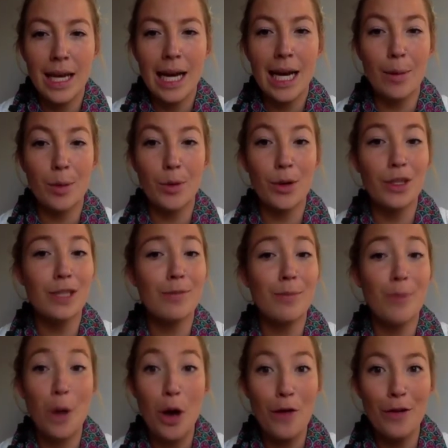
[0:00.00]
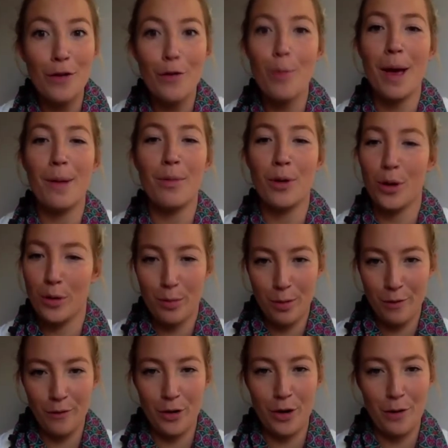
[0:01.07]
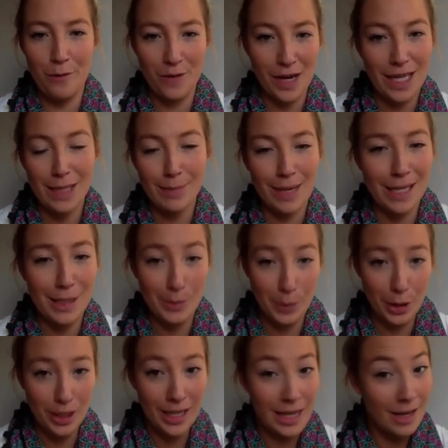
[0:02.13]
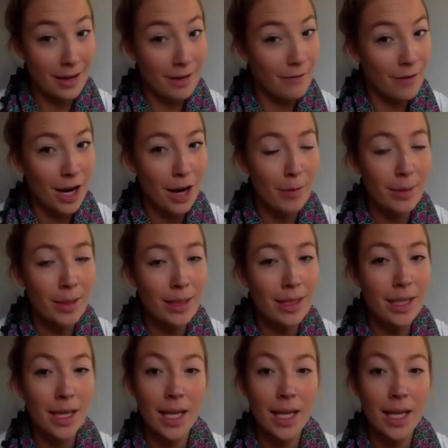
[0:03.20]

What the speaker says: The role is perfect for people who would prefer a fast-paced working environment.